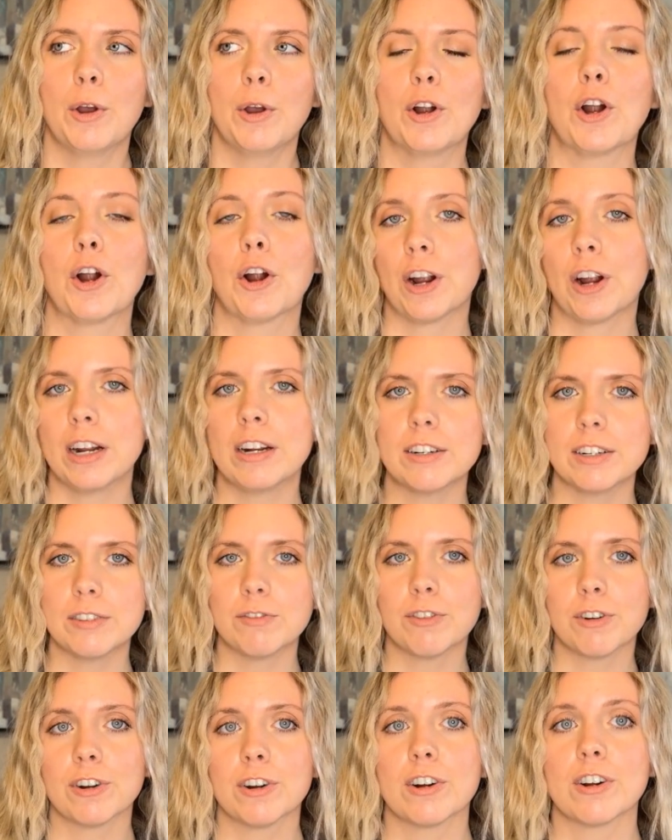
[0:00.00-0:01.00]
current
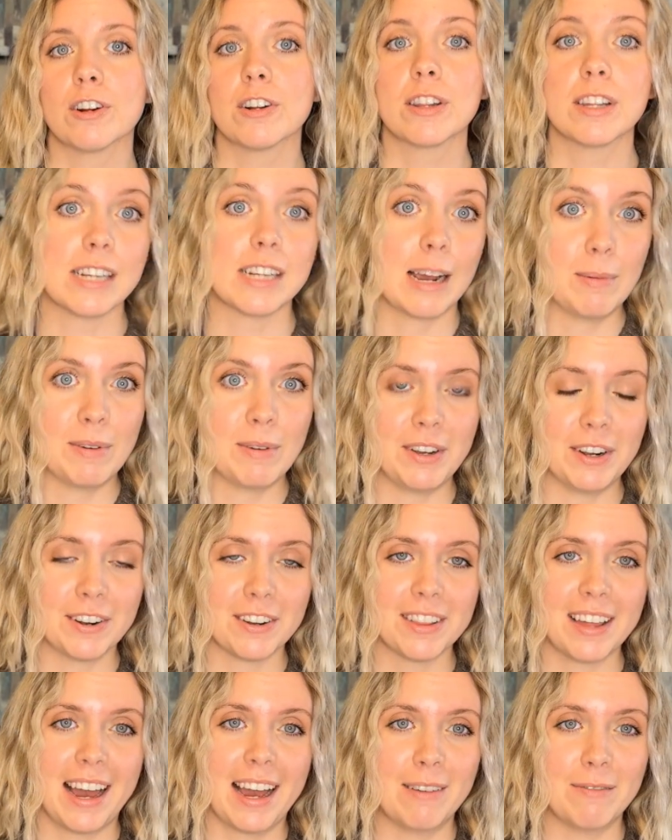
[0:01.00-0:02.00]
for the time of
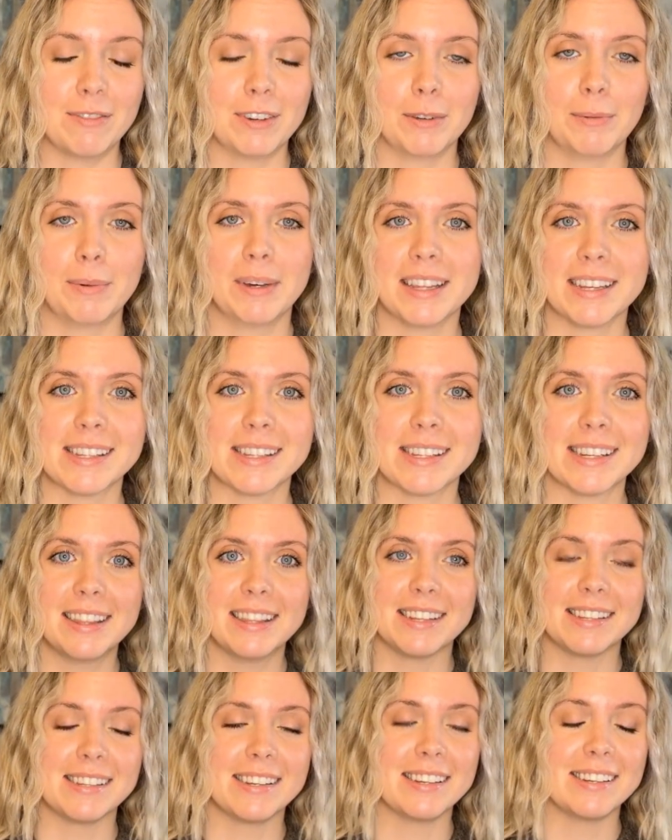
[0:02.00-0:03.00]
year that I'm filming this in.
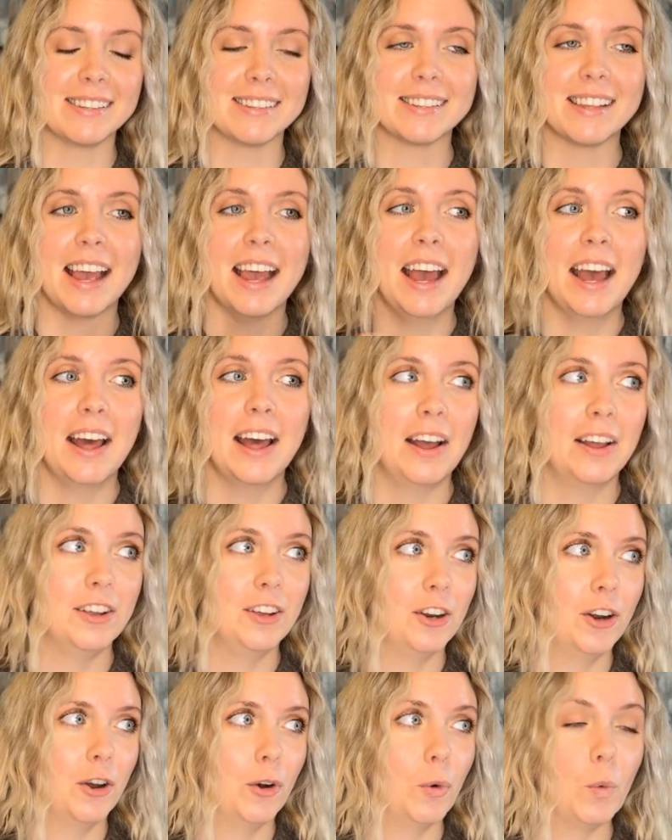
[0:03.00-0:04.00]
This is,
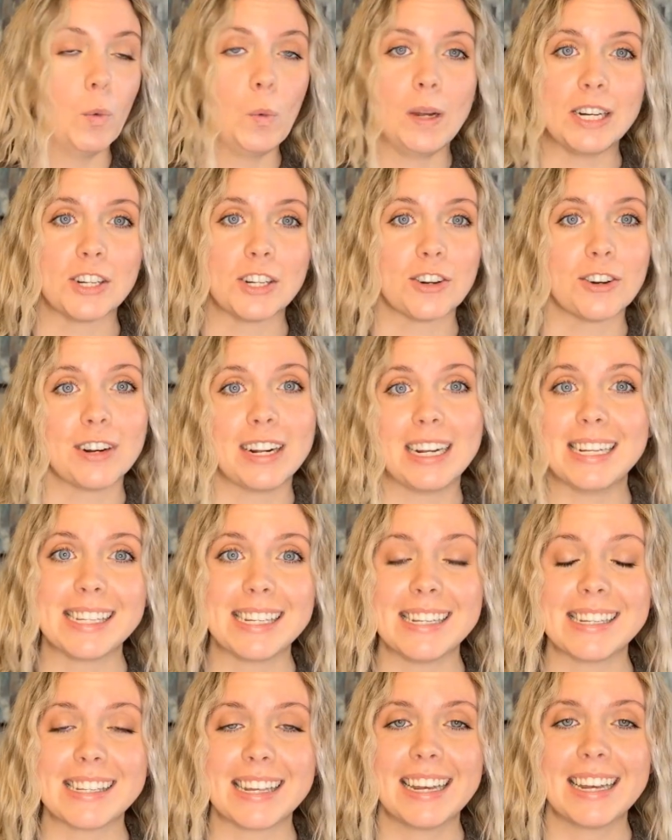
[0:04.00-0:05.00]
wintry
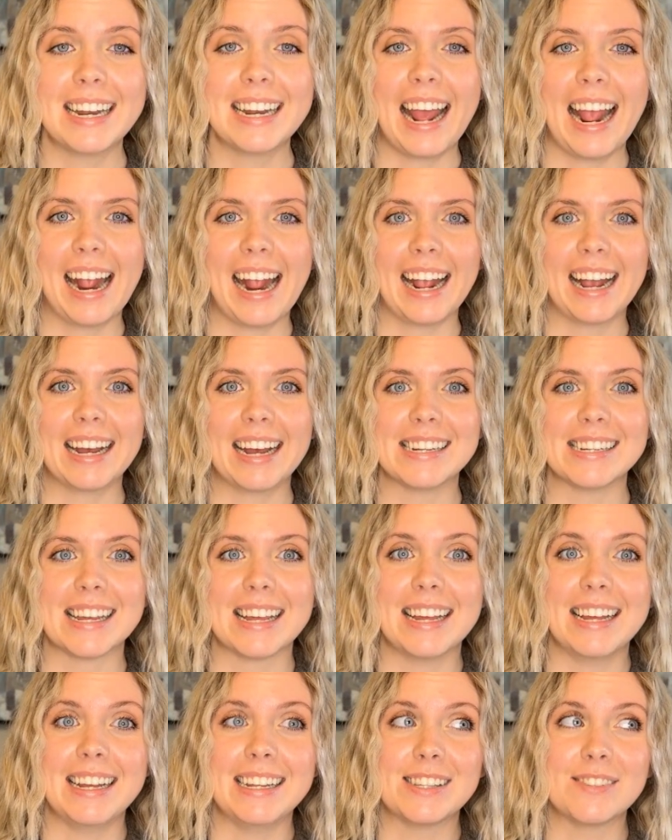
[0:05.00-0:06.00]
season, and
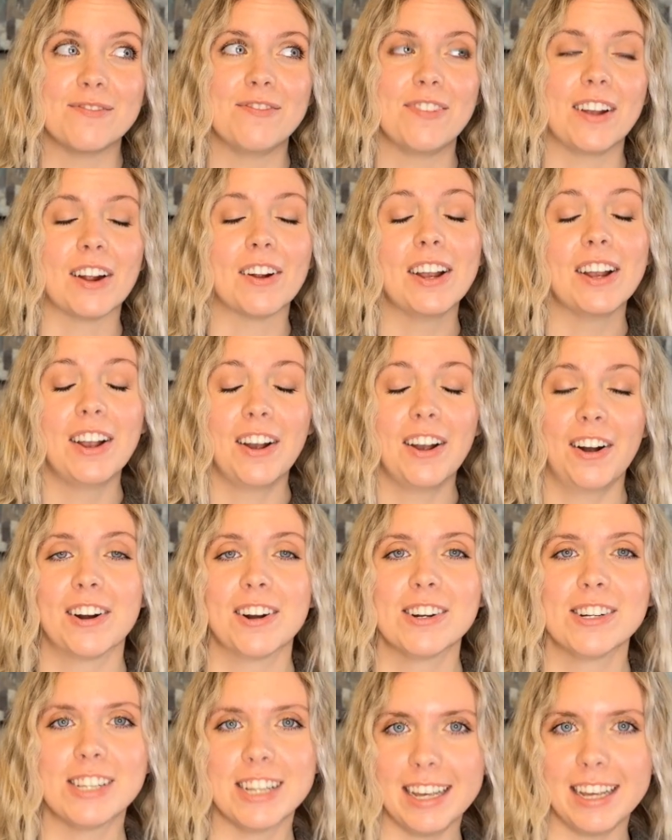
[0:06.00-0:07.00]
it's very
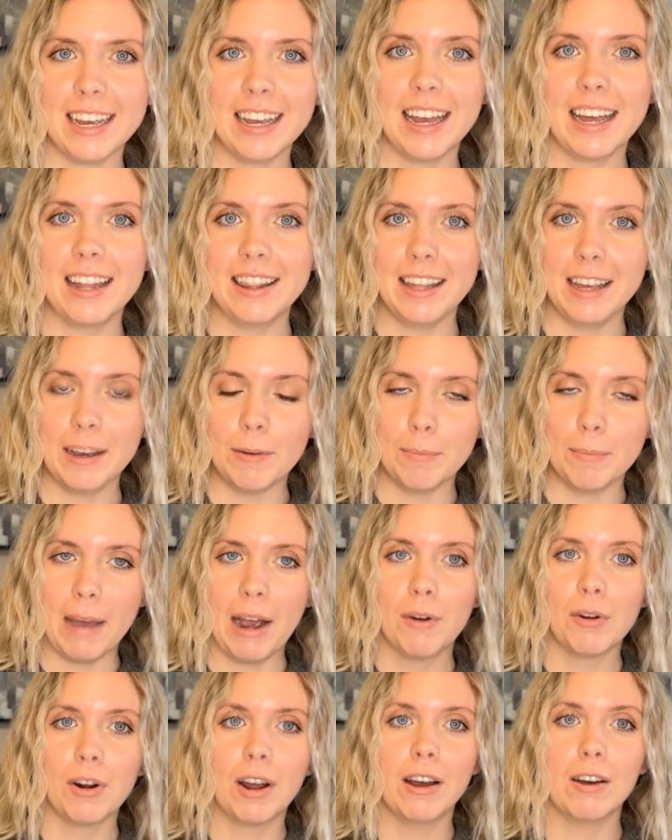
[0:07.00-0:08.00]
hard to get the
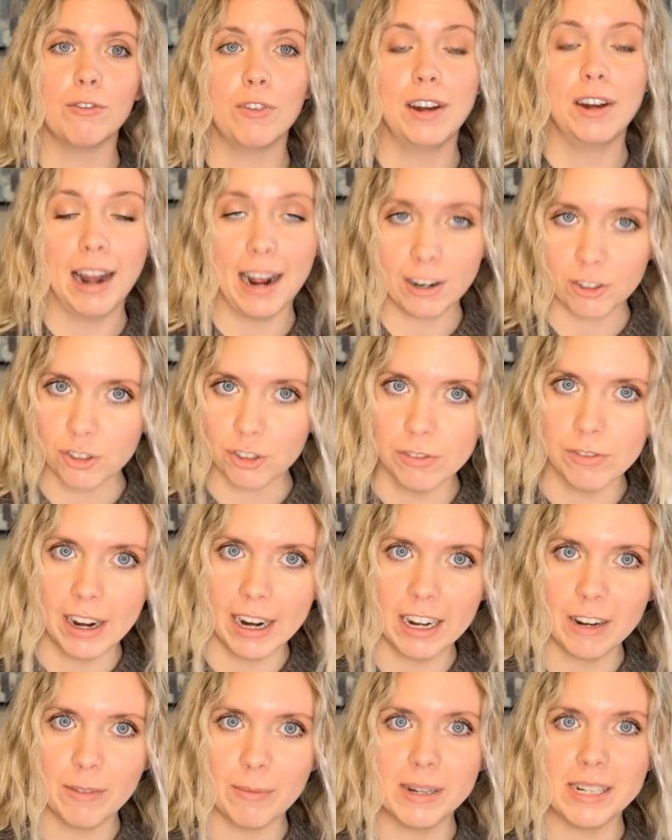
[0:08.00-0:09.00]
amount of natural
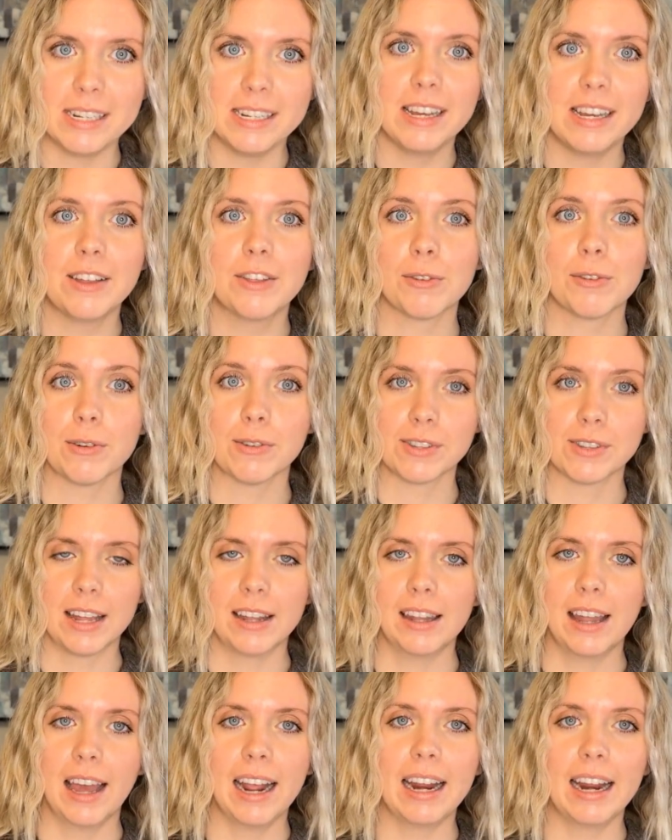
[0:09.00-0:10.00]
vitamin D through
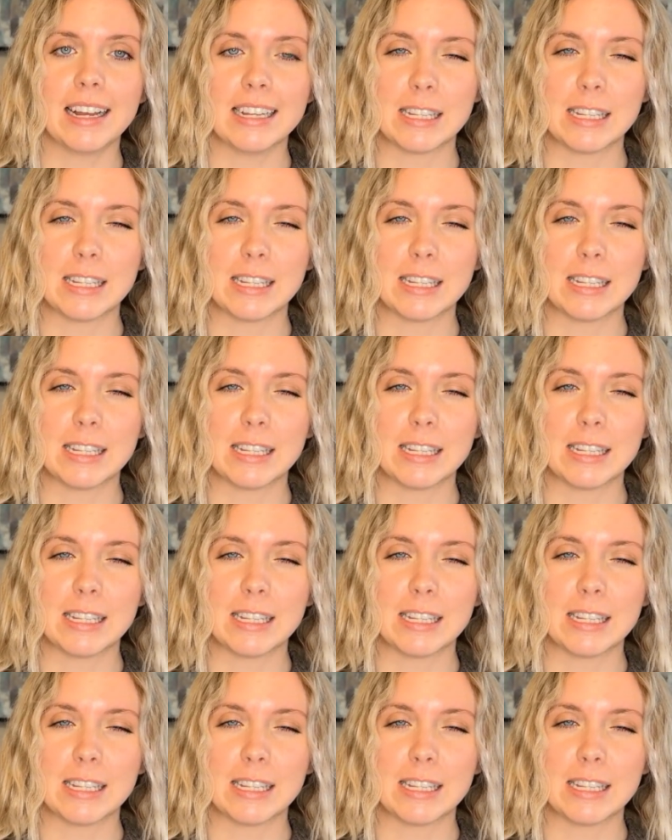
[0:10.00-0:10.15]
sunlight,